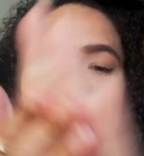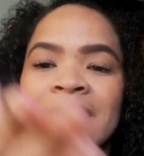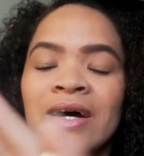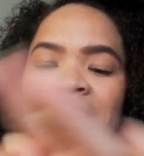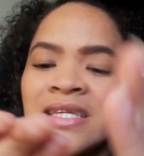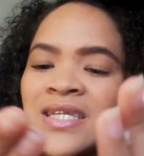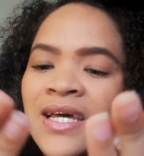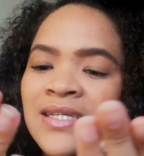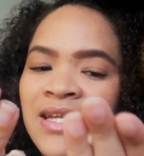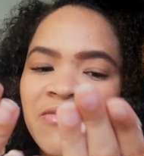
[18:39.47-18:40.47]
and it's
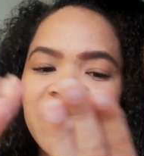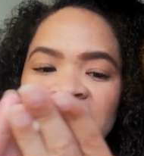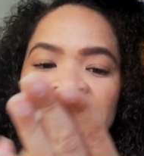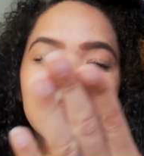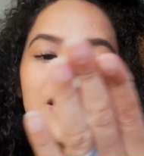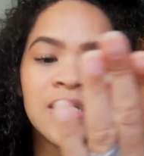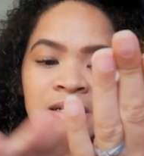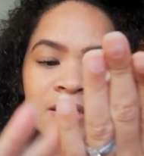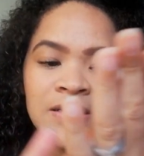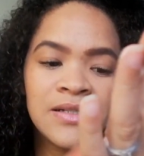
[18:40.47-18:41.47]
actually very
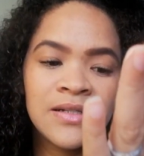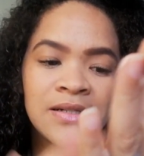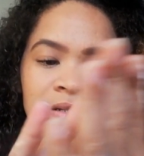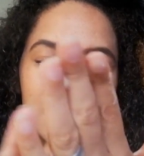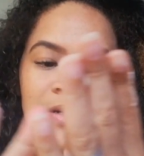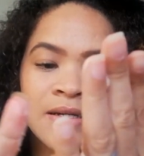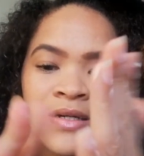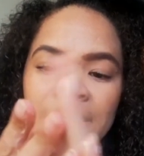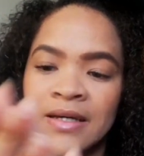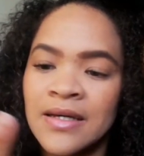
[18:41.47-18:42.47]
thin.
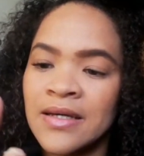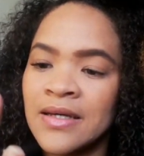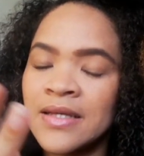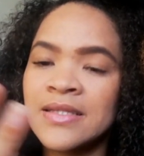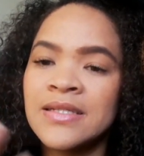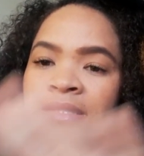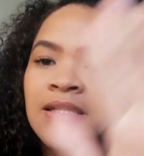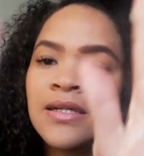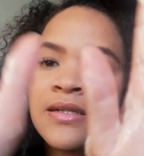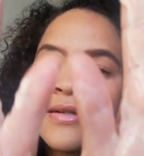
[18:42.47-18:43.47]
It's
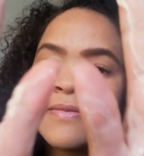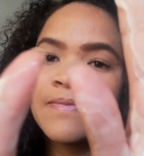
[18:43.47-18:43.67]
thin.